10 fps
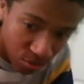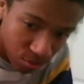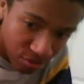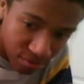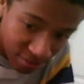a
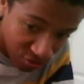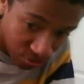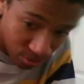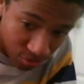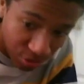
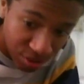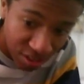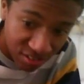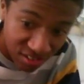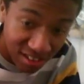really
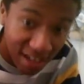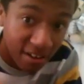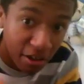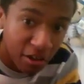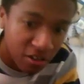nice
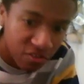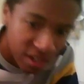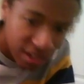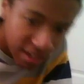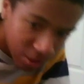lack of
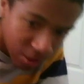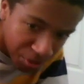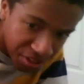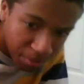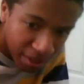there
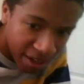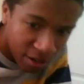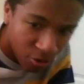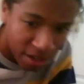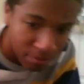being a
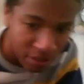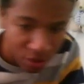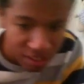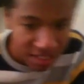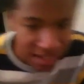panel gap. The
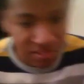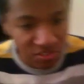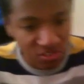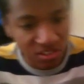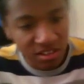only thing I can
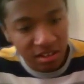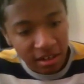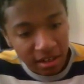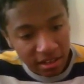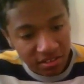see
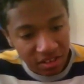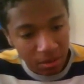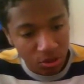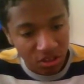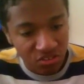is
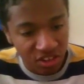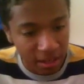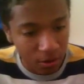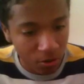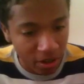that where the
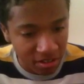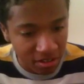taillight